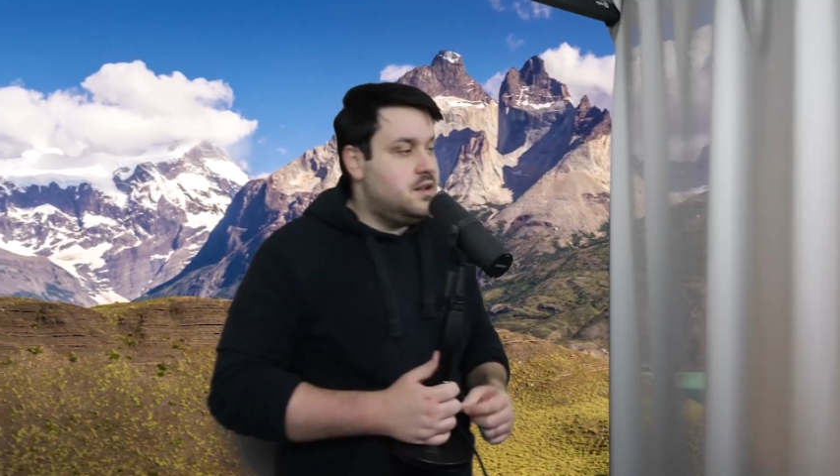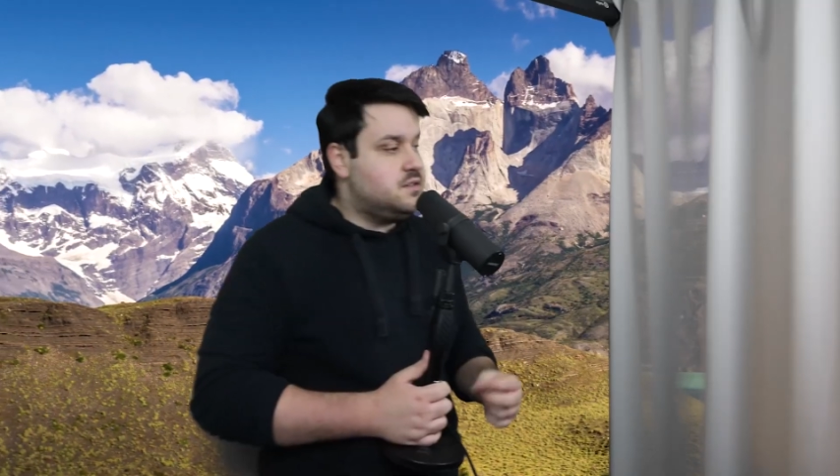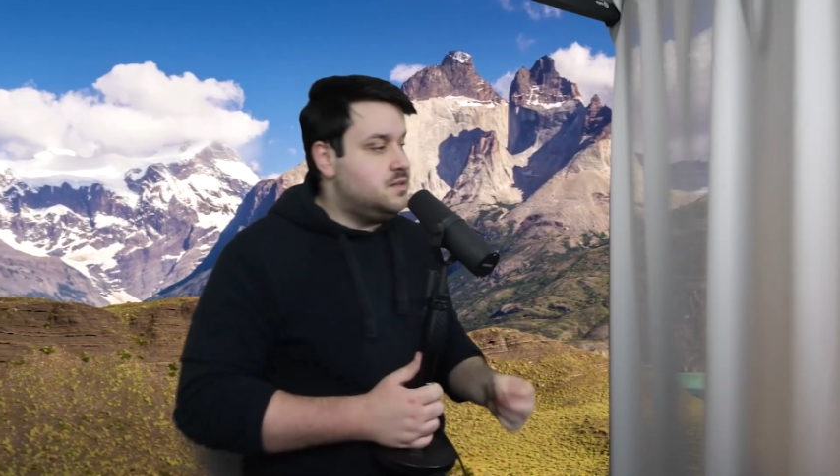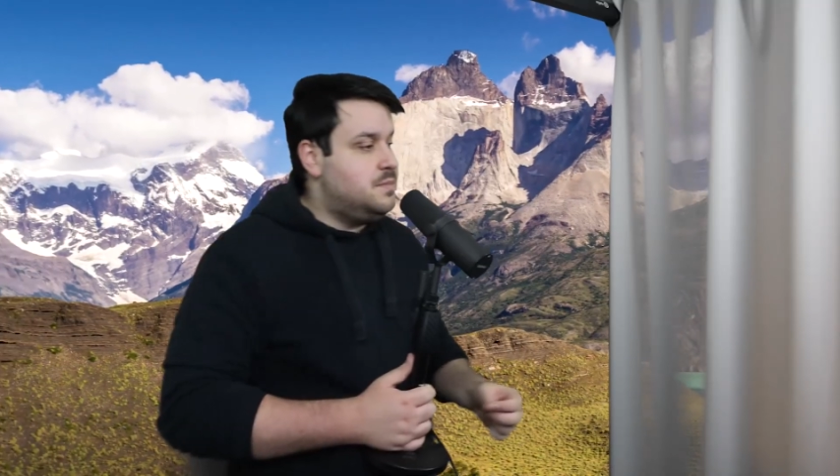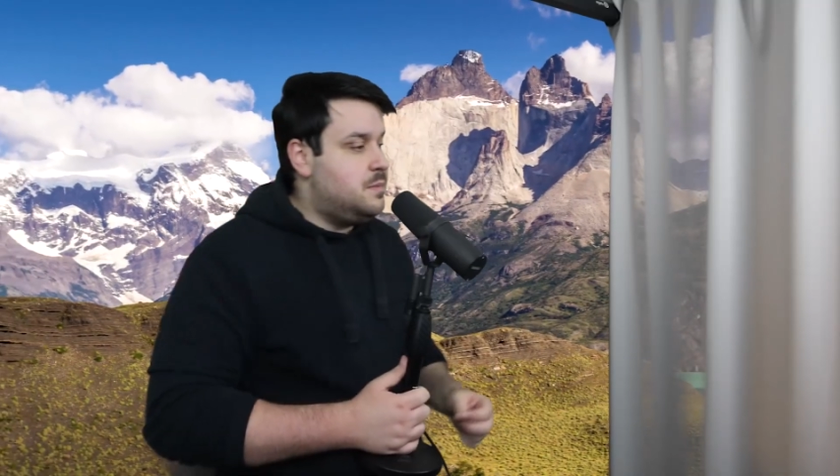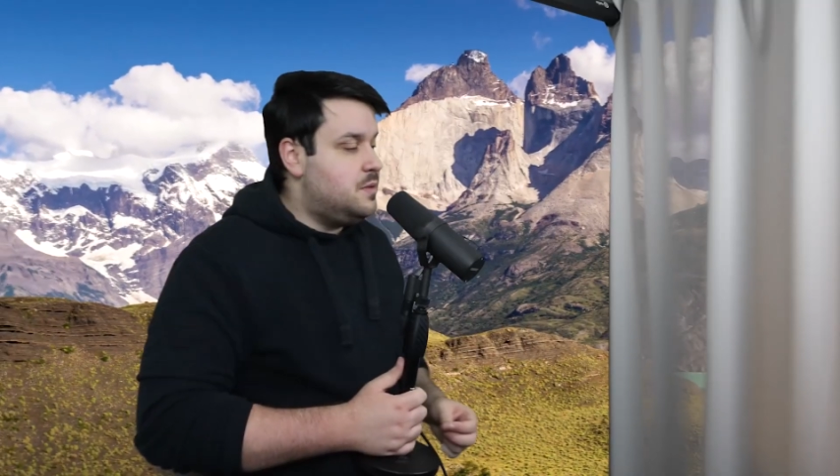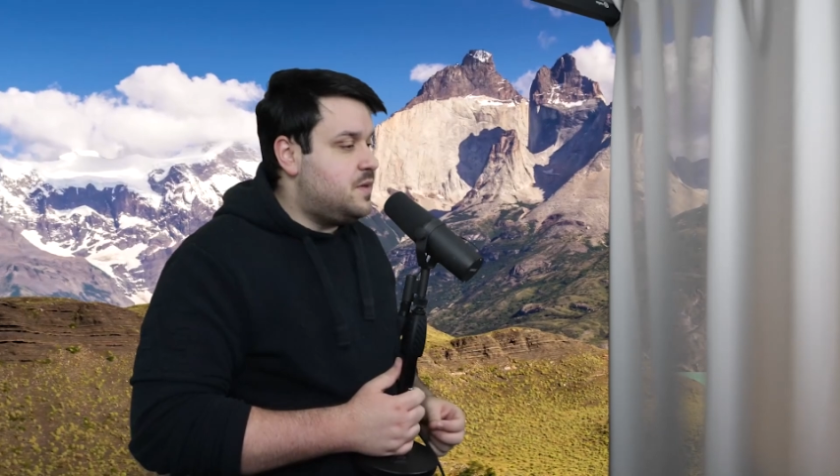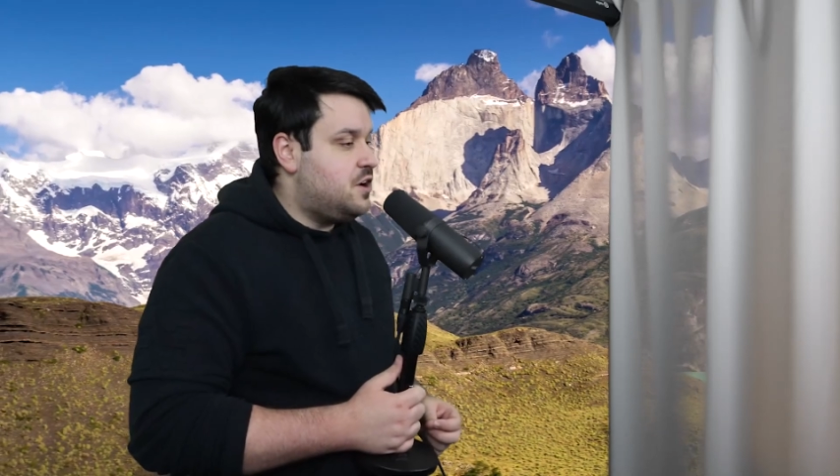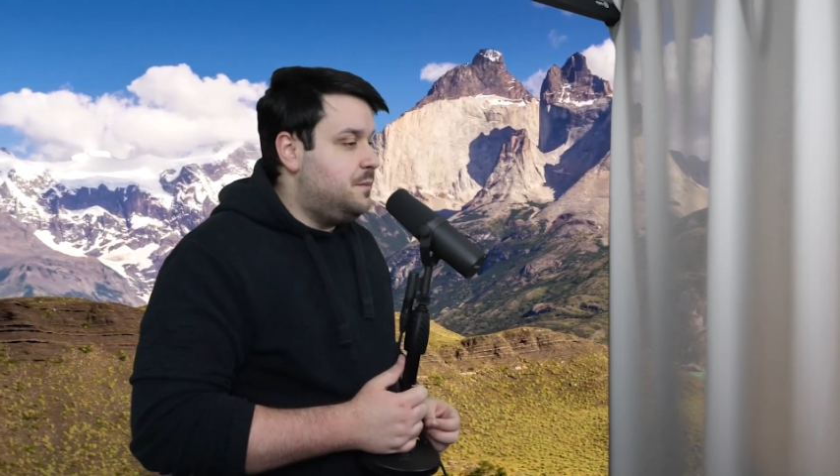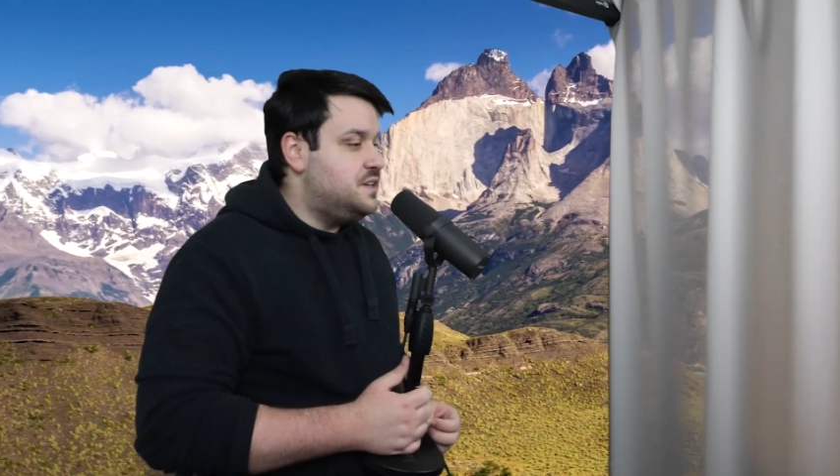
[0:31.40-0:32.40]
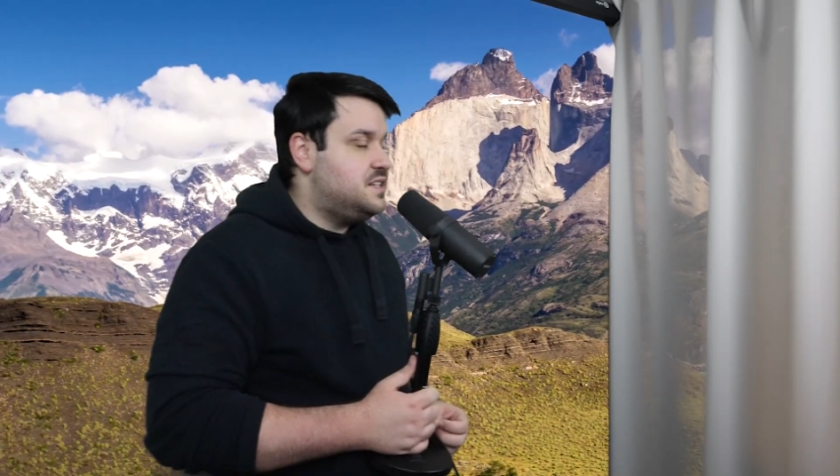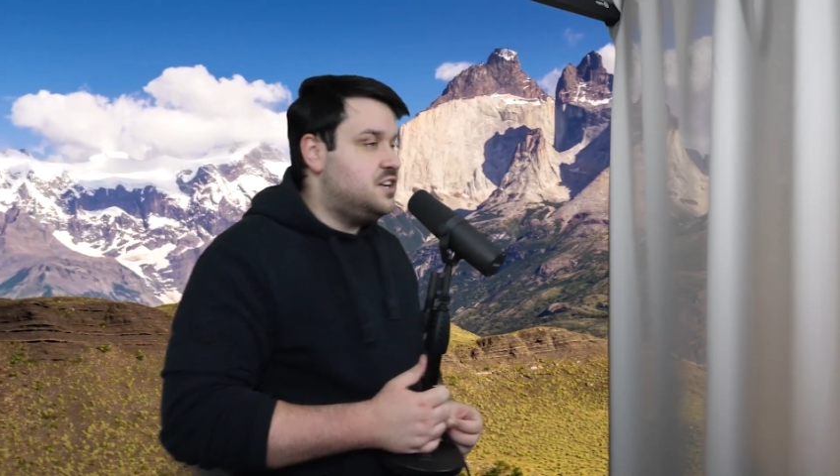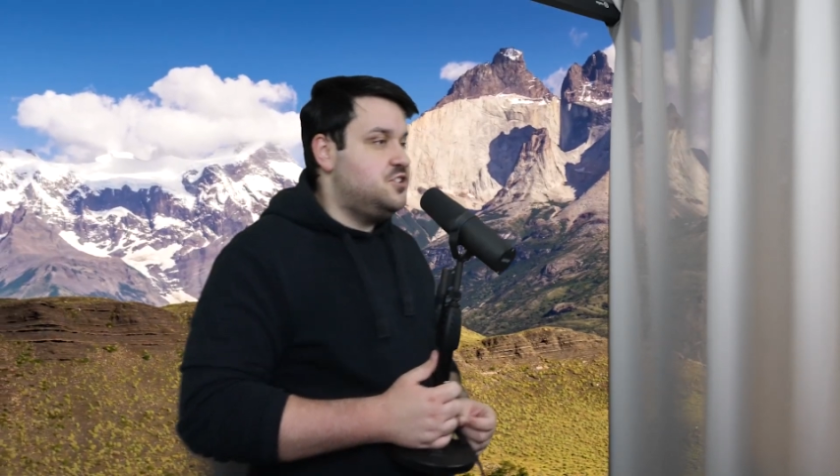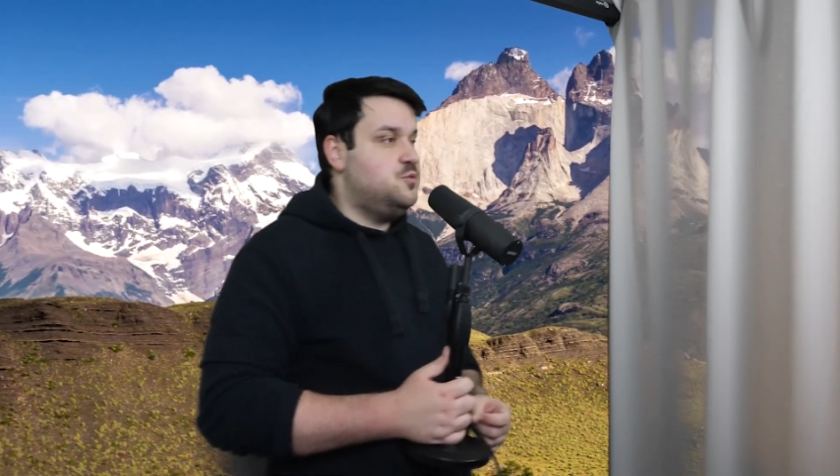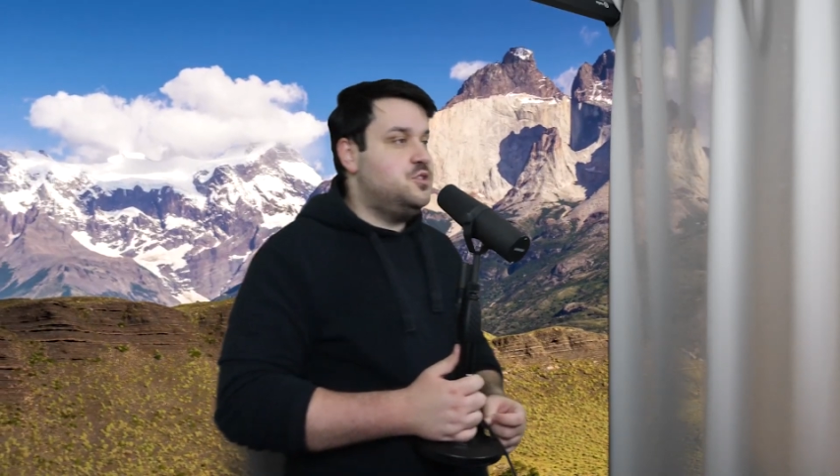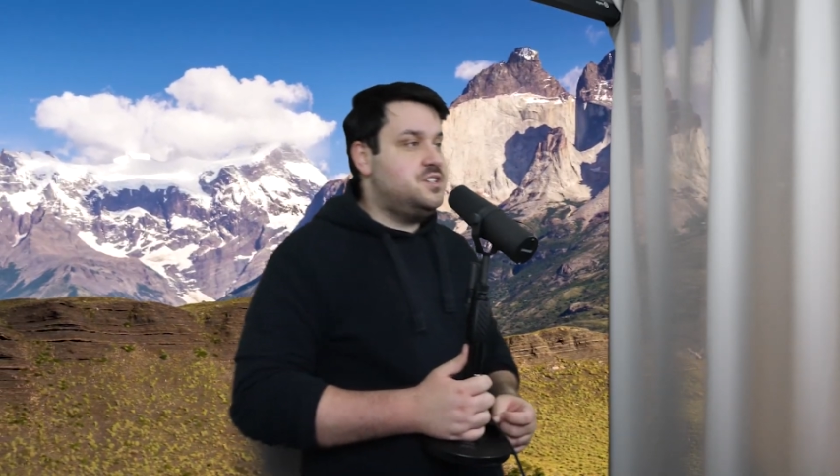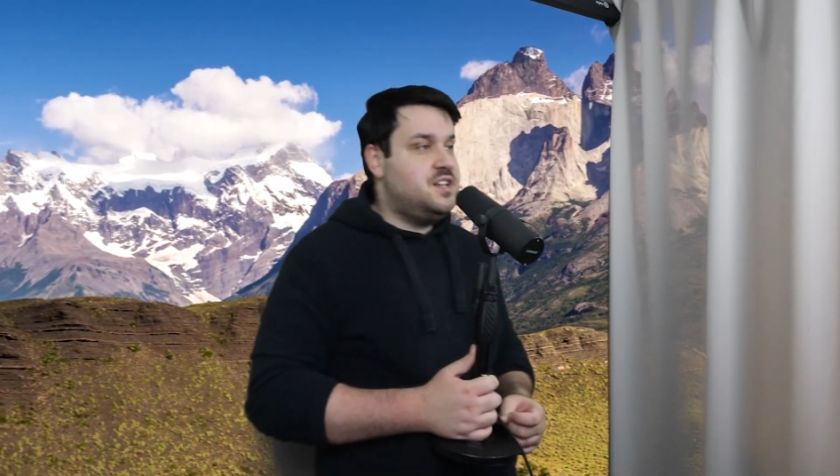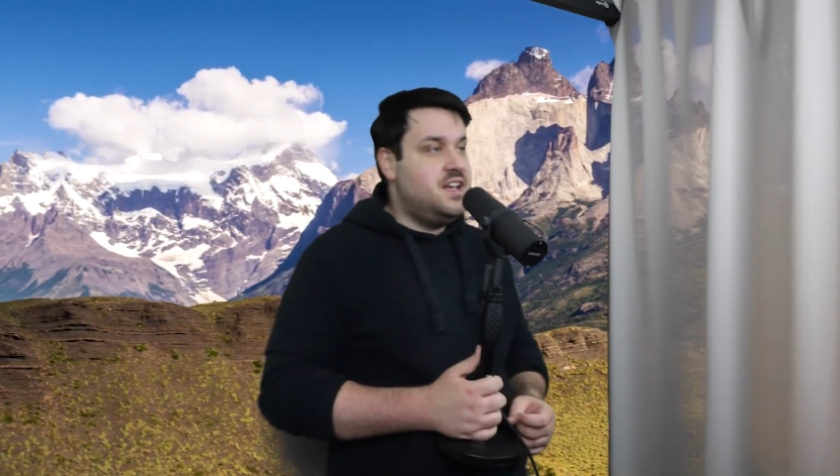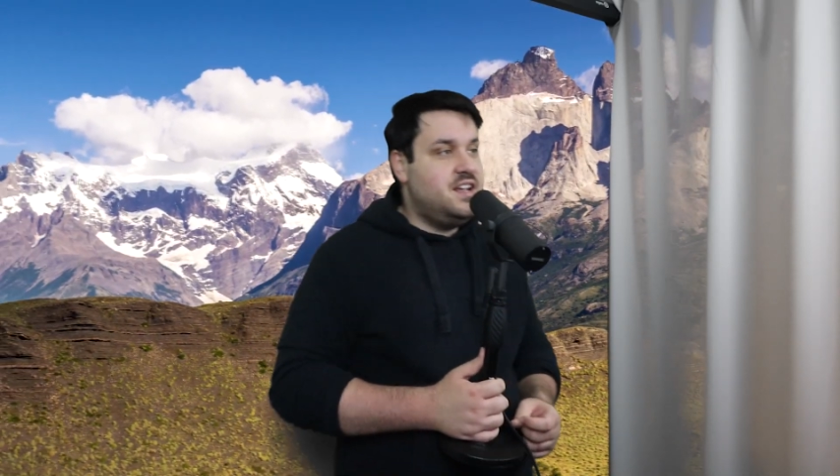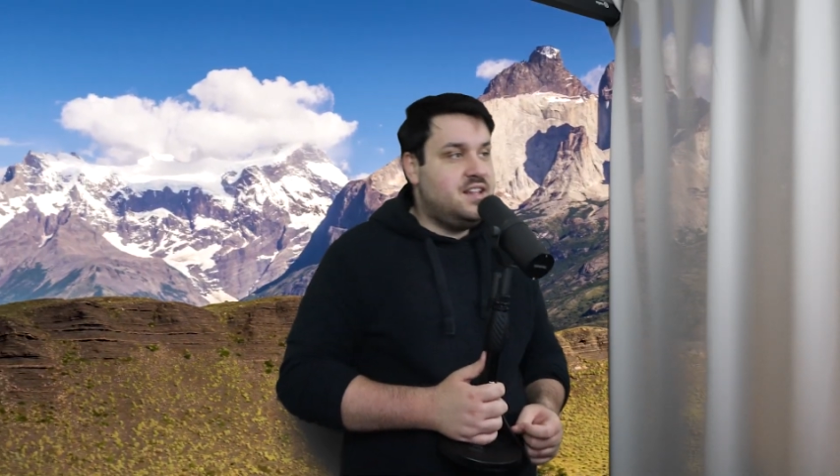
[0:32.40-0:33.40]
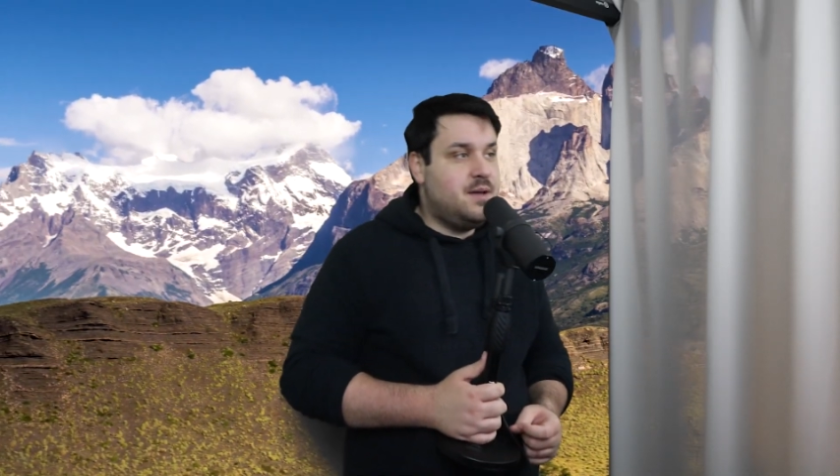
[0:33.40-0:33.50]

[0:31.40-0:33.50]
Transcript: Now, some people in my comment section were saying